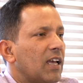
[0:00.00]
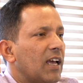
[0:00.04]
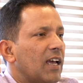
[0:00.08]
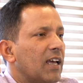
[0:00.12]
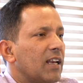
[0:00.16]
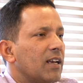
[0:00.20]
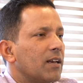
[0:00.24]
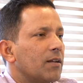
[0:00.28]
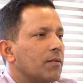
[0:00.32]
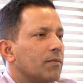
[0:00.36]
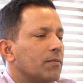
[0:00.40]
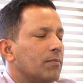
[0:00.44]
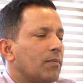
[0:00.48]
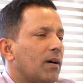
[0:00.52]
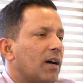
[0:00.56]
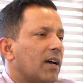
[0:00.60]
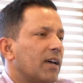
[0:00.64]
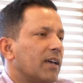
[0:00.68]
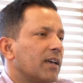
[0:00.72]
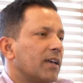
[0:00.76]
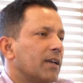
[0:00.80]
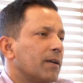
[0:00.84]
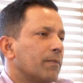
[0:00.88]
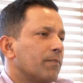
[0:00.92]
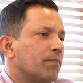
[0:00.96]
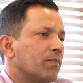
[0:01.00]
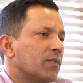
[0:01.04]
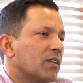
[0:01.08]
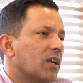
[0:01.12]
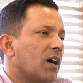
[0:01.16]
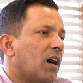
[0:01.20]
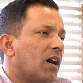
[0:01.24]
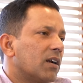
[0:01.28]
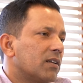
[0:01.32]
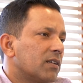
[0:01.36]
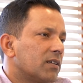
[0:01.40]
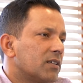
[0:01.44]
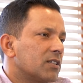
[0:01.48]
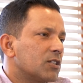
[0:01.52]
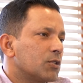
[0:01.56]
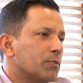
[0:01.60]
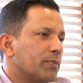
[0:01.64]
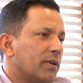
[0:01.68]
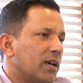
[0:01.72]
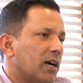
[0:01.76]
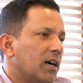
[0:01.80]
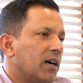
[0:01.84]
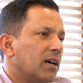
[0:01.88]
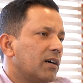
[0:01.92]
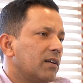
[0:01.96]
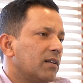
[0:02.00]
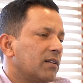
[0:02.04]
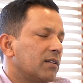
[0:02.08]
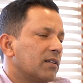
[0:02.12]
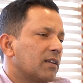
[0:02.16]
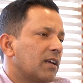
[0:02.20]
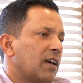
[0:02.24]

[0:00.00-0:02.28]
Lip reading: and my cadre is Bihar,